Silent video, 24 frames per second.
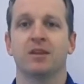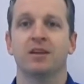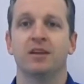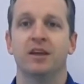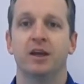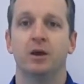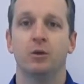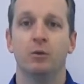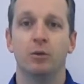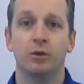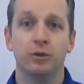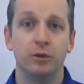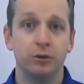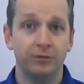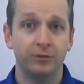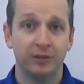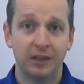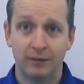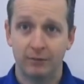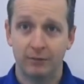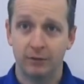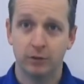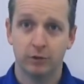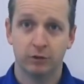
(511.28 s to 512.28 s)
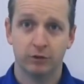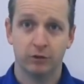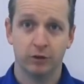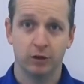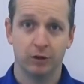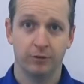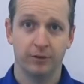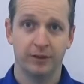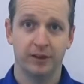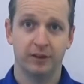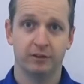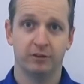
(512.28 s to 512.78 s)
Now, you've given your
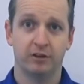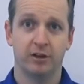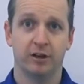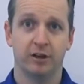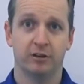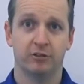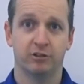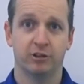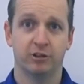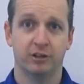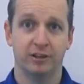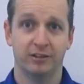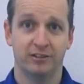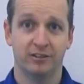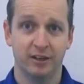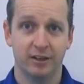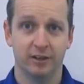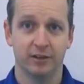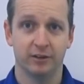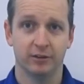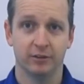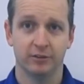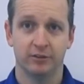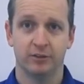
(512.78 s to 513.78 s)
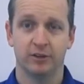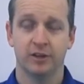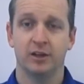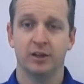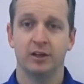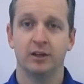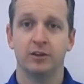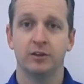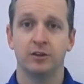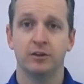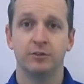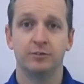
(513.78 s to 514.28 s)
child the introductory sentence,
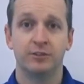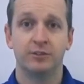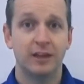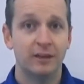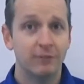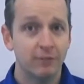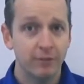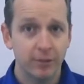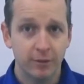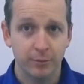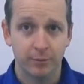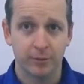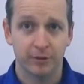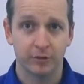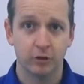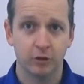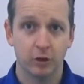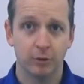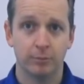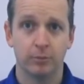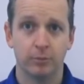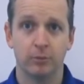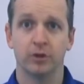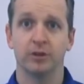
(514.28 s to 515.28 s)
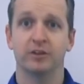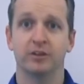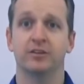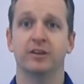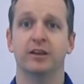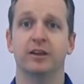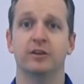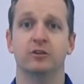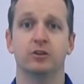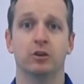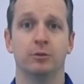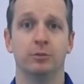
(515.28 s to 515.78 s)
you've given them the dot points,
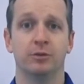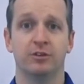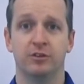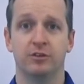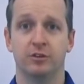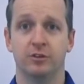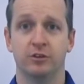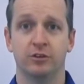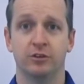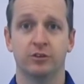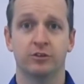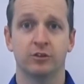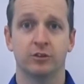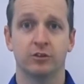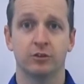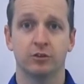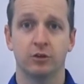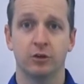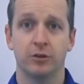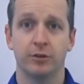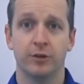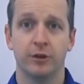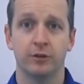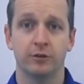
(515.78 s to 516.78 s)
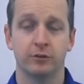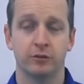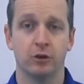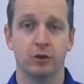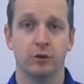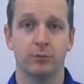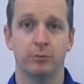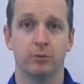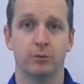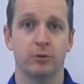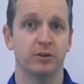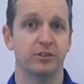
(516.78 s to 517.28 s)
their job is to just turn those
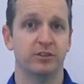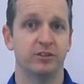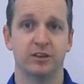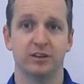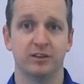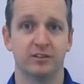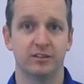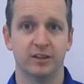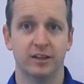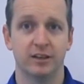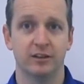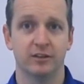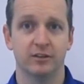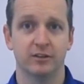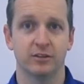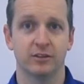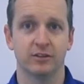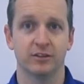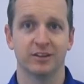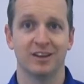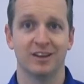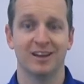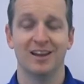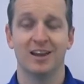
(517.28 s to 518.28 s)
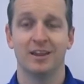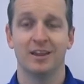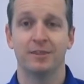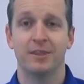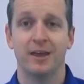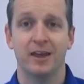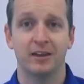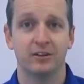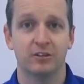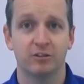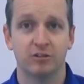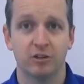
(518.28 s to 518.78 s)
dot points into sentences.
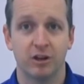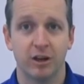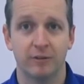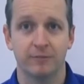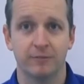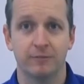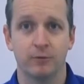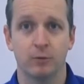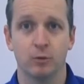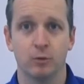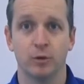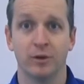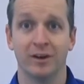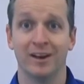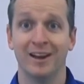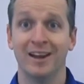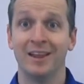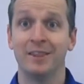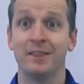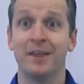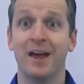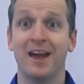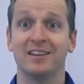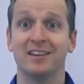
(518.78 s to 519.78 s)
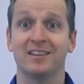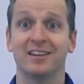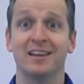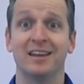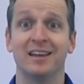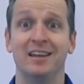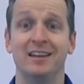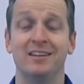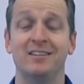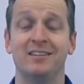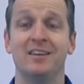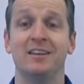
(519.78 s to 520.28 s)
That's straightforward, that's
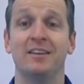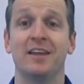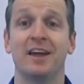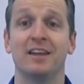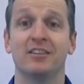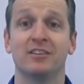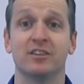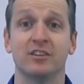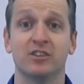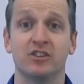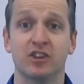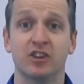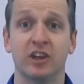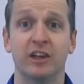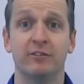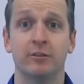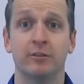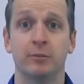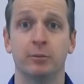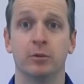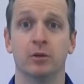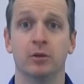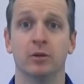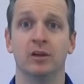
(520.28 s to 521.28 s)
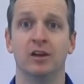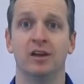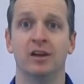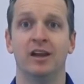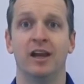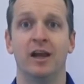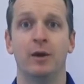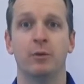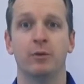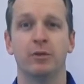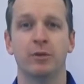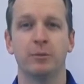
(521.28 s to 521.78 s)
easy, that's achievable,
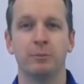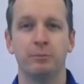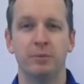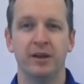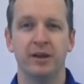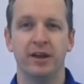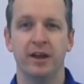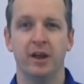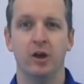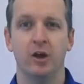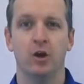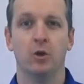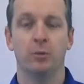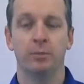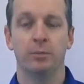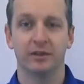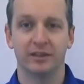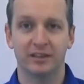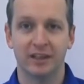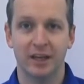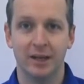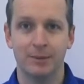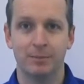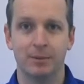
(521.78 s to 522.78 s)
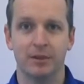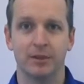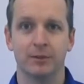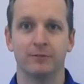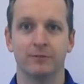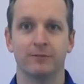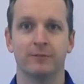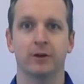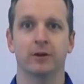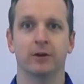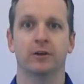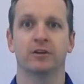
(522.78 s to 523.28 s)
and with a bit of help and keeping them
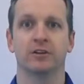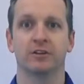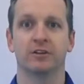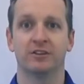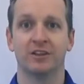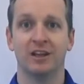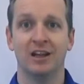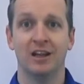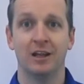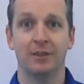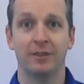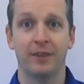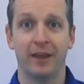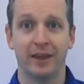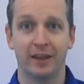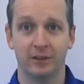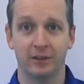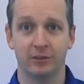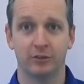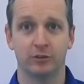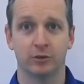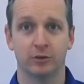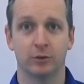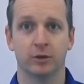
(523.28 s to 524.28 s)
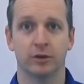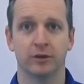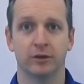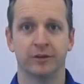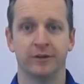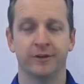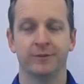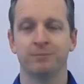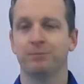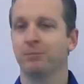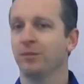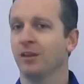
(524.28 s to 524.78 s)
focused, they can do it.
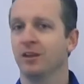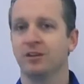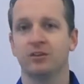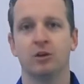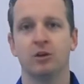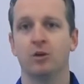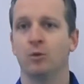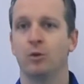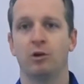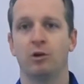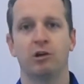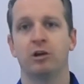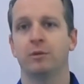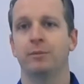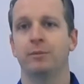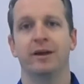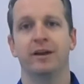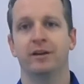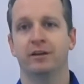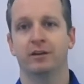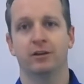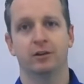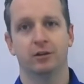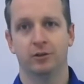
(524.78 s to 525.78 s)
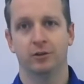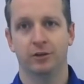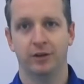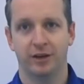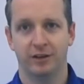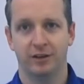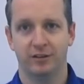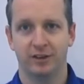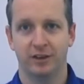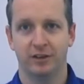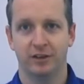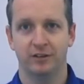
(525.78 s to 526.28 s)
Don't worry about a
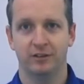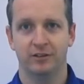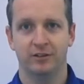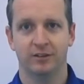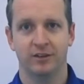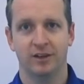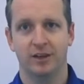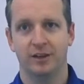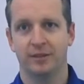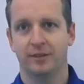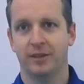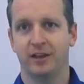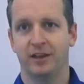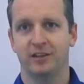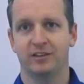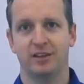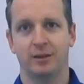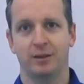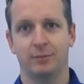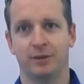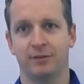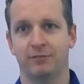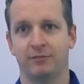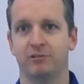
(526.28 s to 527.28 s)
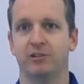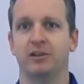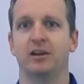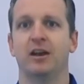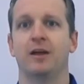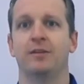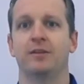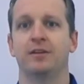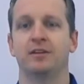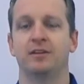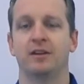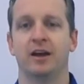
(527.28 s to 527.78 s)
concluding sentence, that's something for
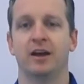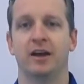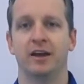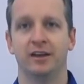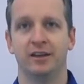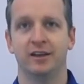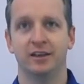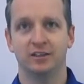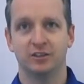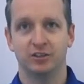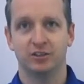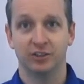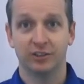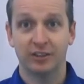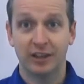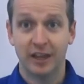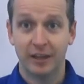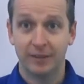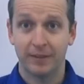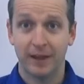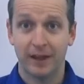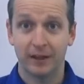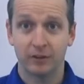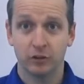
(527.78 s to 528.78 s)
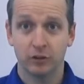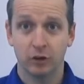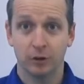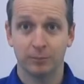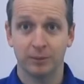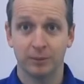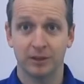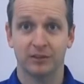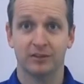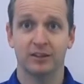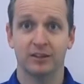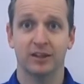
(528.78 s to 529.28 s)
another day. Just get that
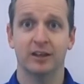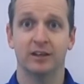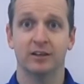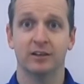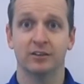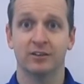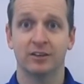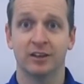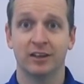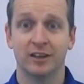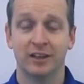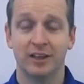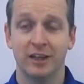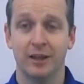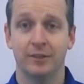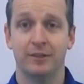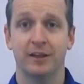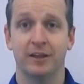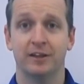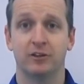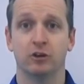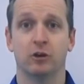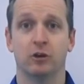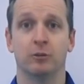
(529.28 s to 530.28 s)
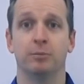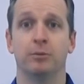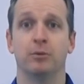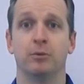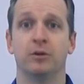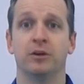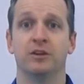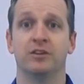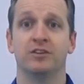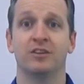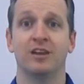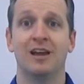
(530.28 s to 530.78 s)
topic sentence, get their dot
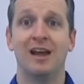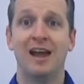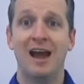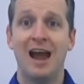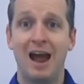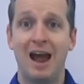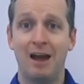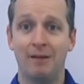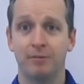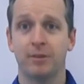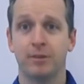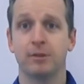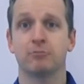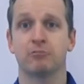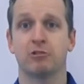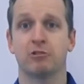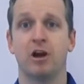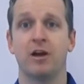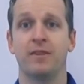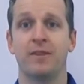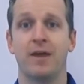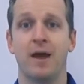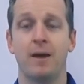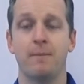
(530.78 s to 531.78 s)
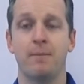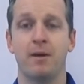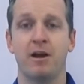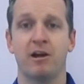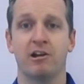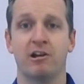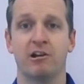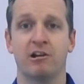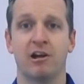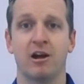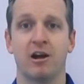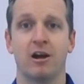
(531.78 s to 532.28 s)
points, have them write that
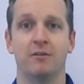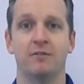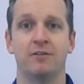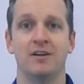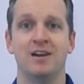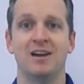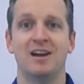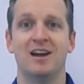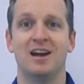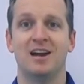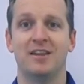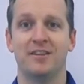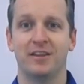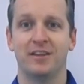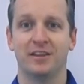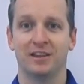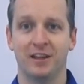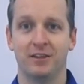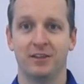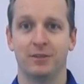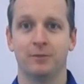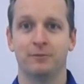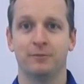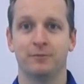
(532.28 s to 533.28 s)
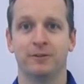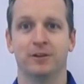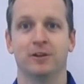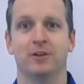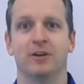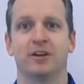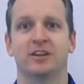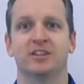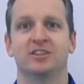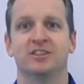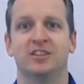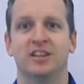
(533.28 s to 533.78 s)
paragraph, and then let them feel
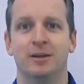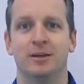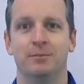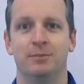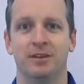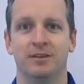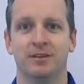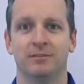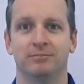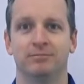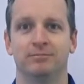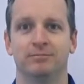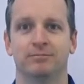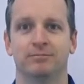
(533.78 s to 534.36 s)
like a champion.